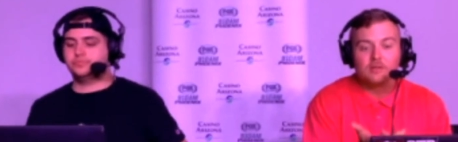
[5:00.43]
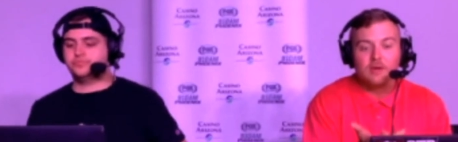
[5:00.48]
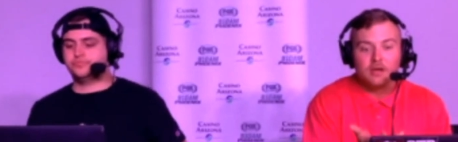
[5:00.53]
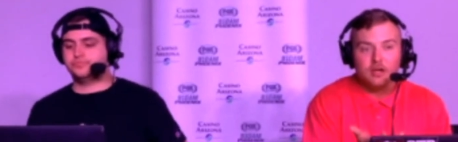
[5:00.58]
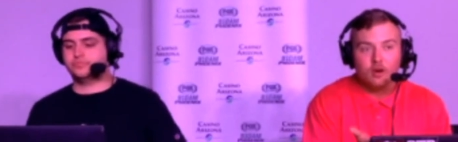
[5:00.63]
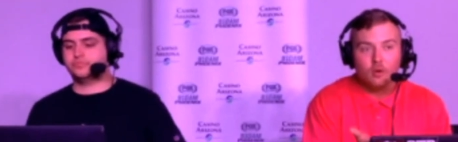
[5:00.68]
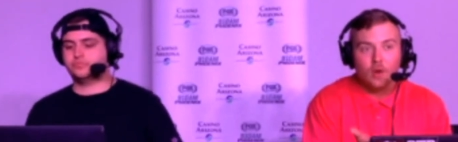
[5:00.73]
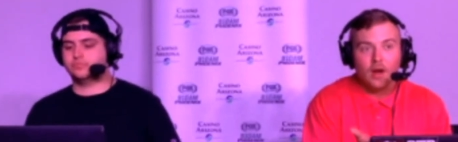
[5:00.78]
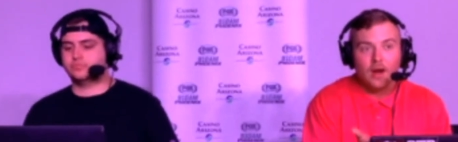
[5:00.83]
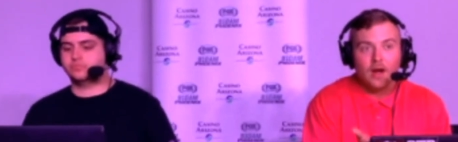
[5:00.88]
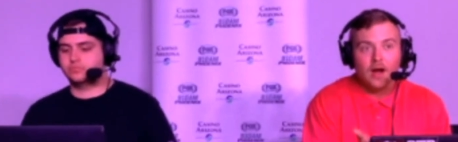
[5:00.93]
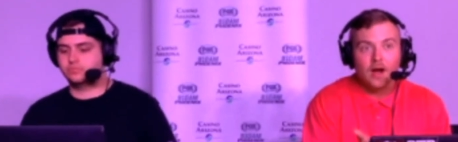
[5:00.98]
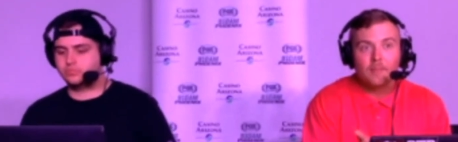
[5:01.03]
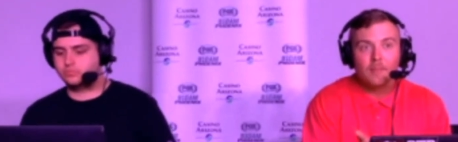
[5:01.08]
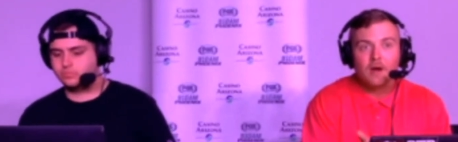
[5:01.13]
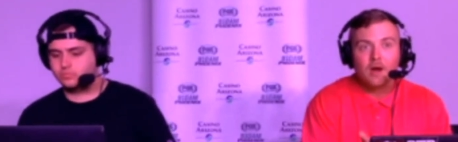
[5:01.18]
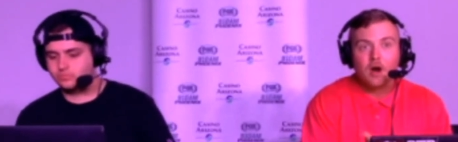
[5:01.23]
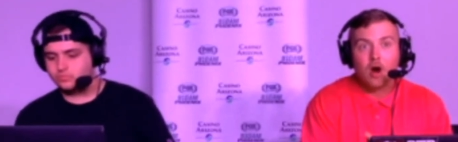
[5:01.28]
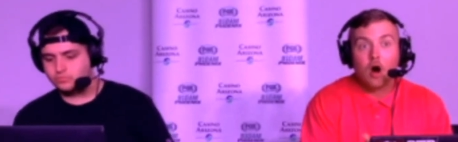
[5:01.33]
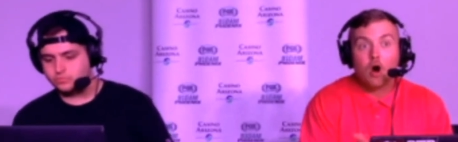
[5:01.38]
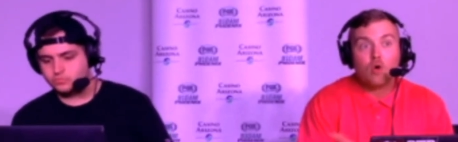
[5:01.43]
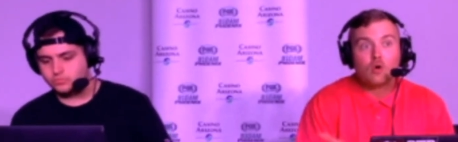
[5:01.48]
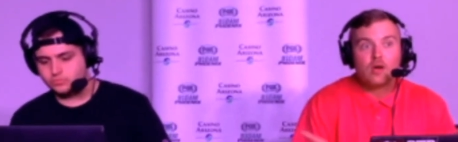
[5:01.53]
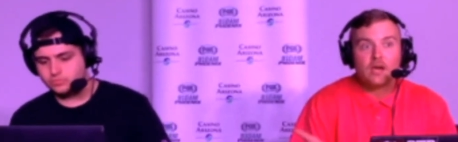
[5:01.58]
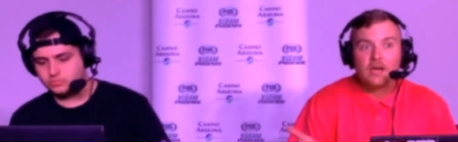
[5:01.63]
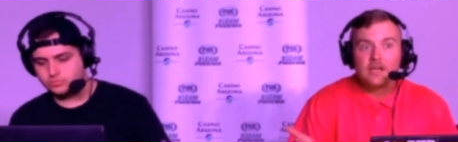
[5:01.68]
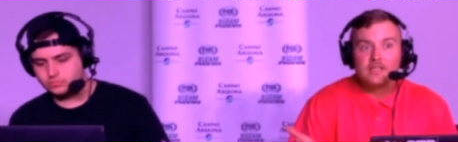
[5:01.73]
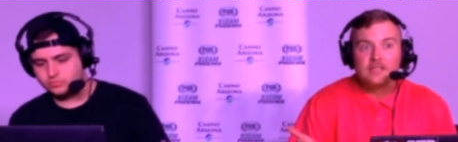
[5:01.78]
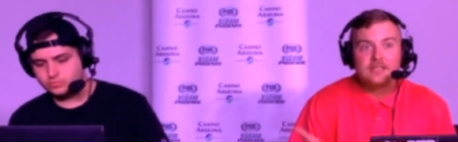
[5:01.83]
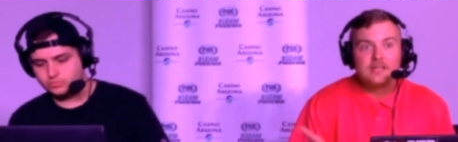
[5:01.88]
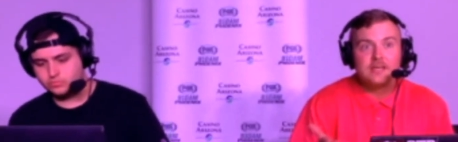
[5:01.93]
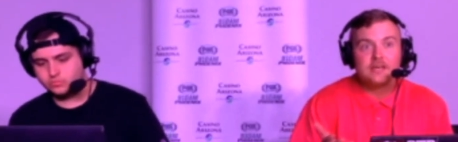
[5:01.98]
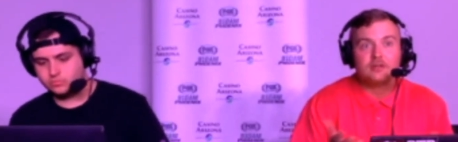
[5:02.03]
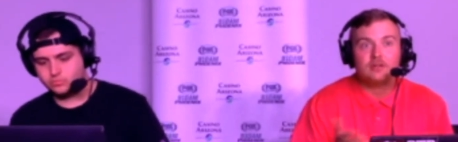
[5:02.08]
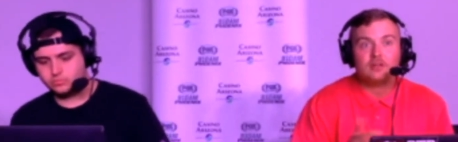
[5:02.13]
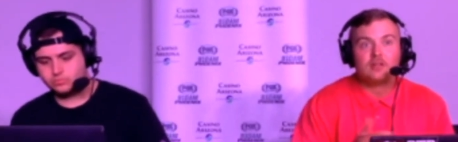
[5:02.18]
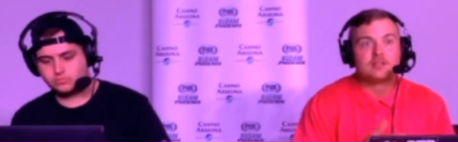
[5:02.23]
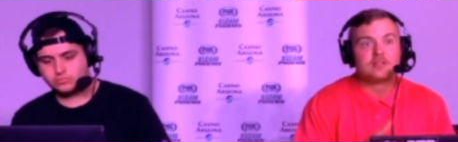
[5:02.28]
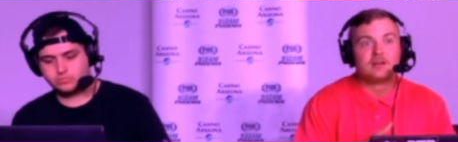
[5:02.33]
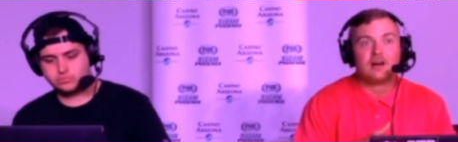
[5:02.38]
Speaker 1: to make your way up. OKC
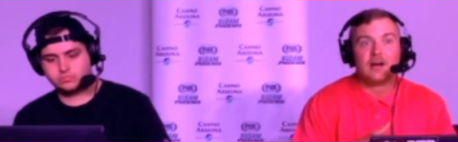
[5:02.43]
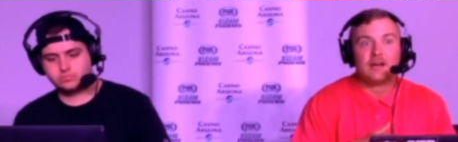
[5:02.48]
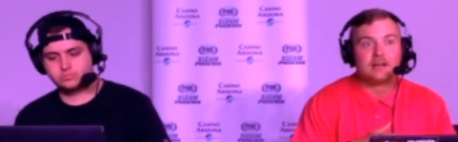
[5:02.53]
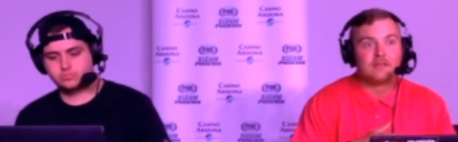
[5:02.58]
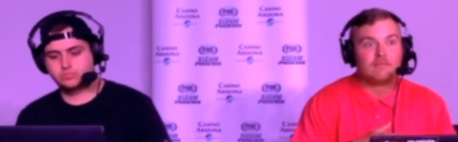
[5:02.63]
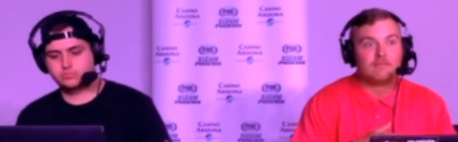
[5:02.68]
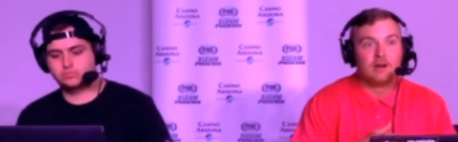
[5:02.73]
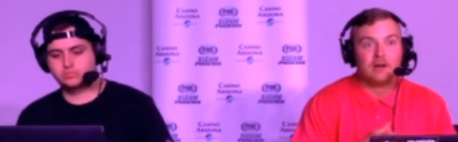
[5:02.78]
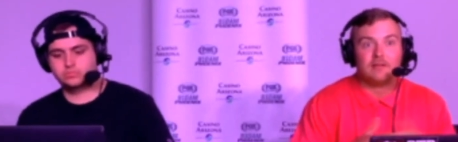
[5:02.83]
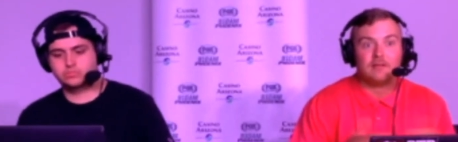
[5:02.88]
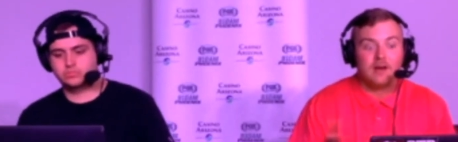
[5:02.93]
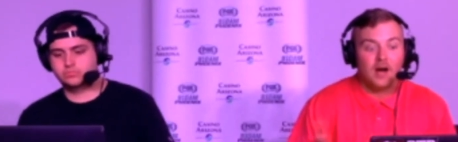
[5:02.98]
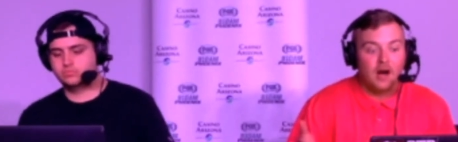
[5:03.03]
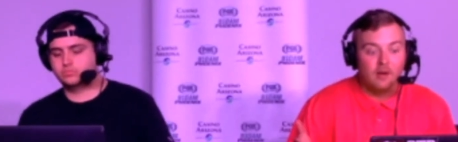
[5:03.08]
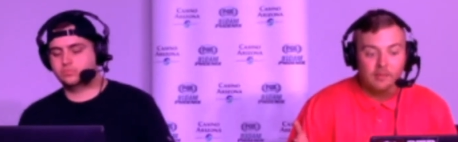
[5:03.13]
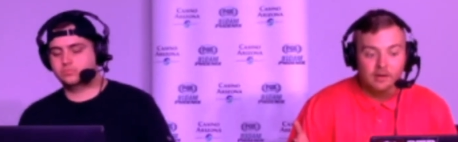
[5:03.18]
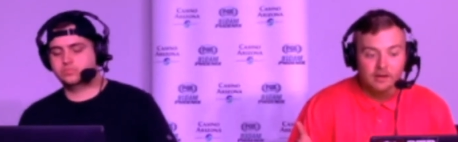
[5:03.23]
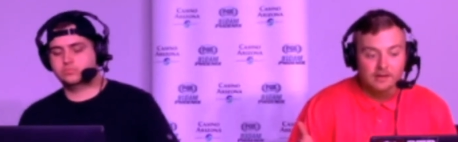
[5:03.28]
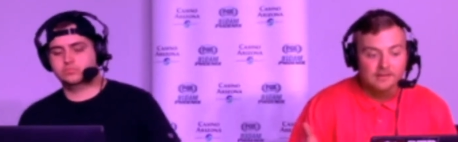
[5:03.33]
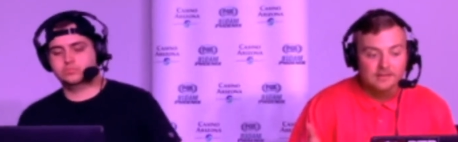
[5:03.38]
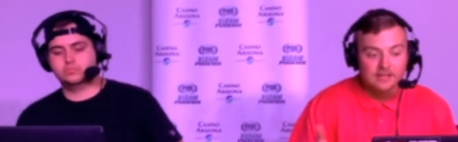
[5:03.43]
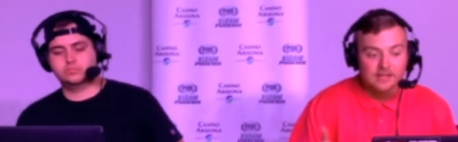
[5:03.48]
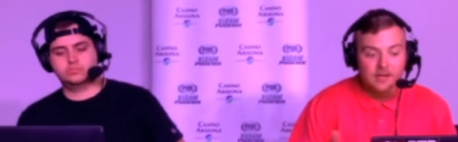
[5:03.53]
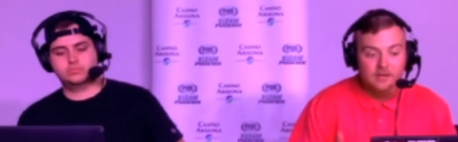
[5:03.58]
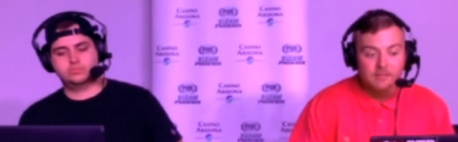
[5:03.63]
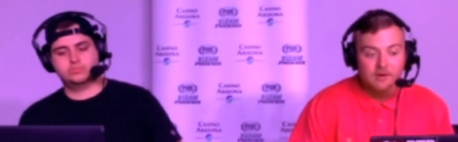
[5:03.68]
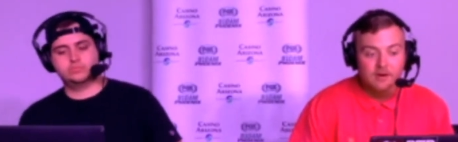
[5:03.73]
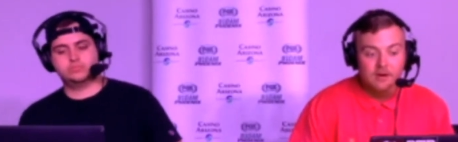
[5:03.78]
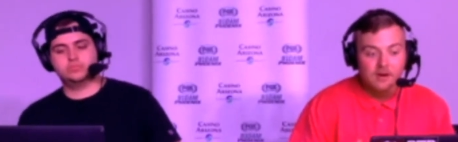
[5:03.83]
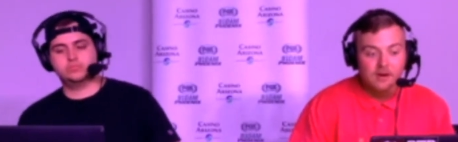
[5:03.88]
looks like a dominant team